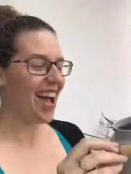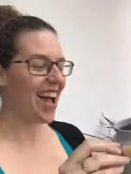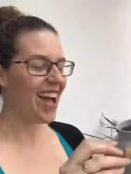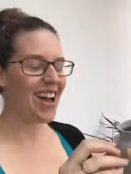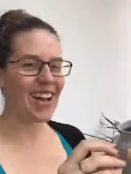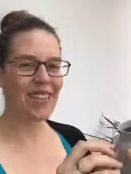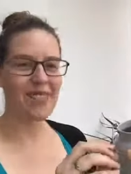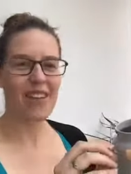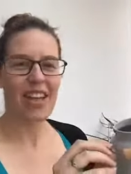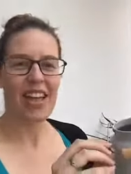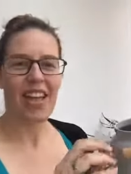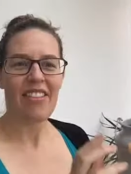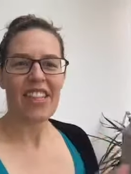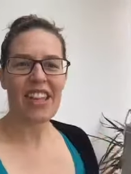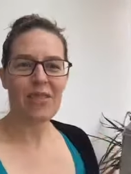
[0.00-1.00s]

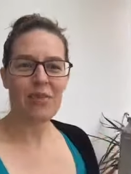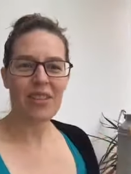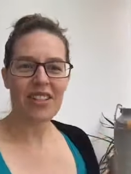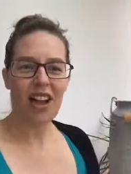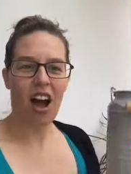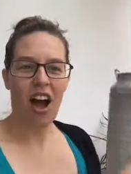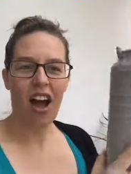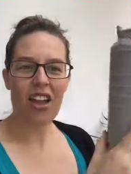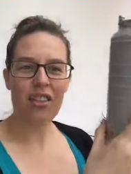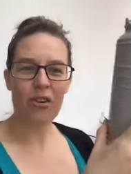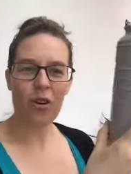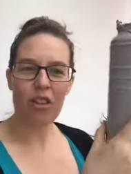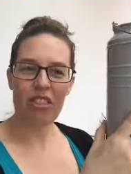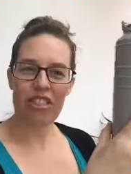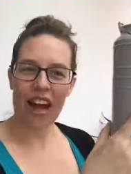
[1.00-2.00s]
I
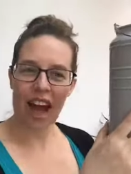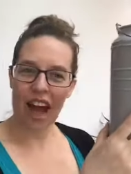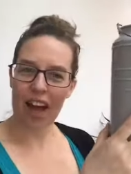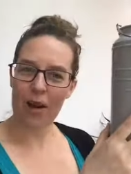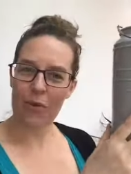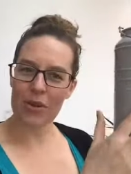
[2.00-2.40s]
thought that